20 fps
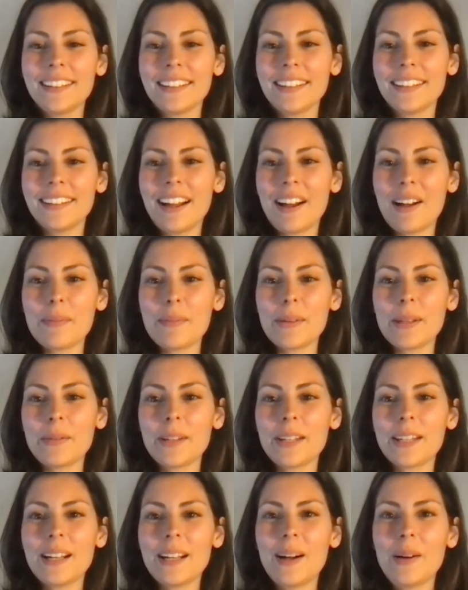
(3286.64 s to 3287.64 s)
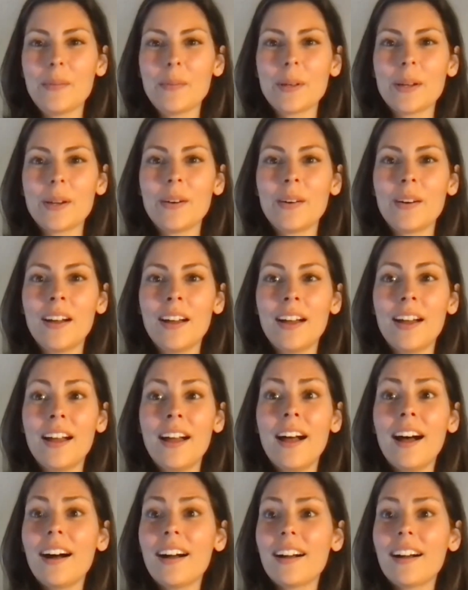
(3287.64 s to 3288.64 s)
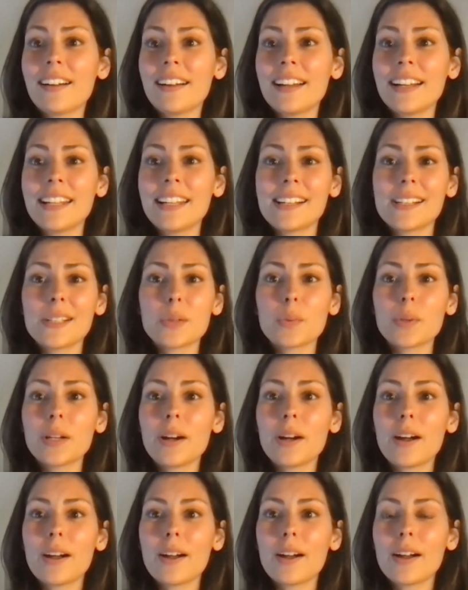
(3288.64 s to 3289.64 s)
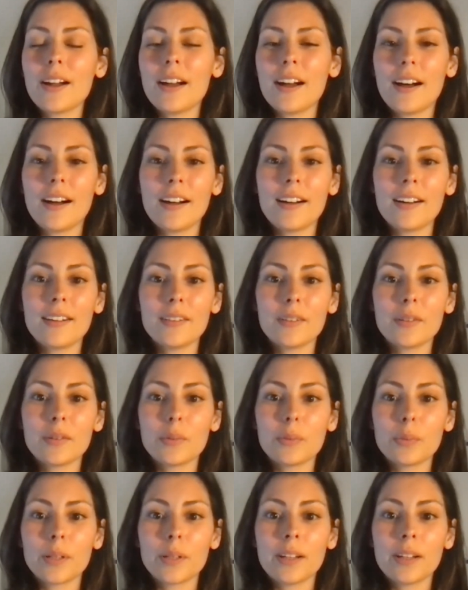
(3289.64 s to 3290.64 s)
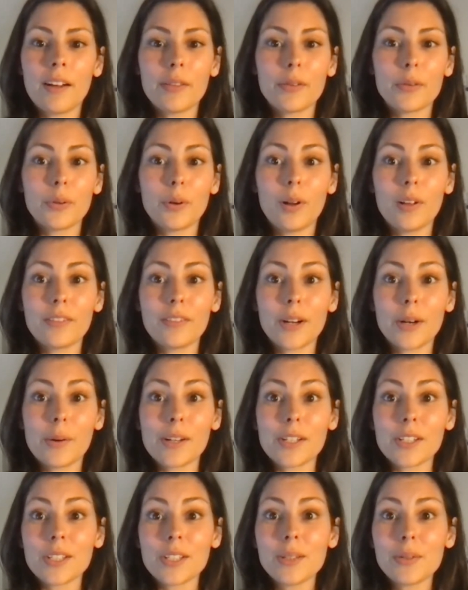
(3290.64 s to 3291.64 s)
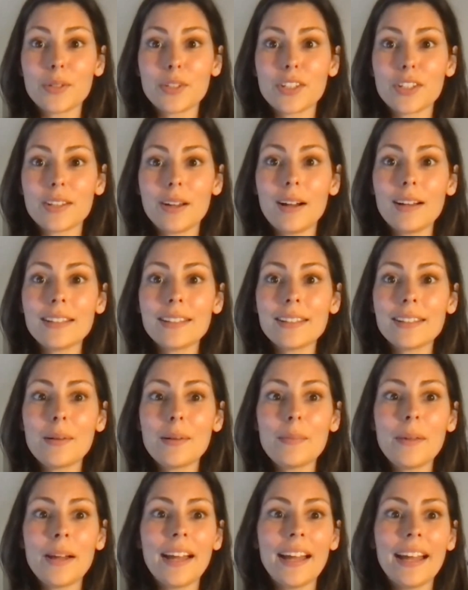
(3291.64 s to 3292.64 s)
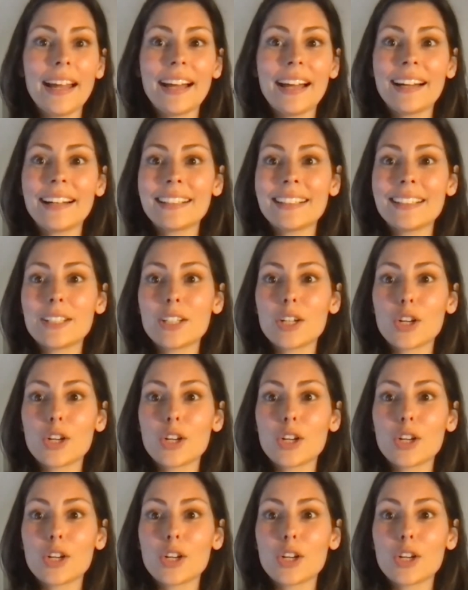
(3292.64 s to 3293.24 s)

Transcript: cool happy that we could help you All righty, guys, we are uh, we got through all of our questions, which is awesome, and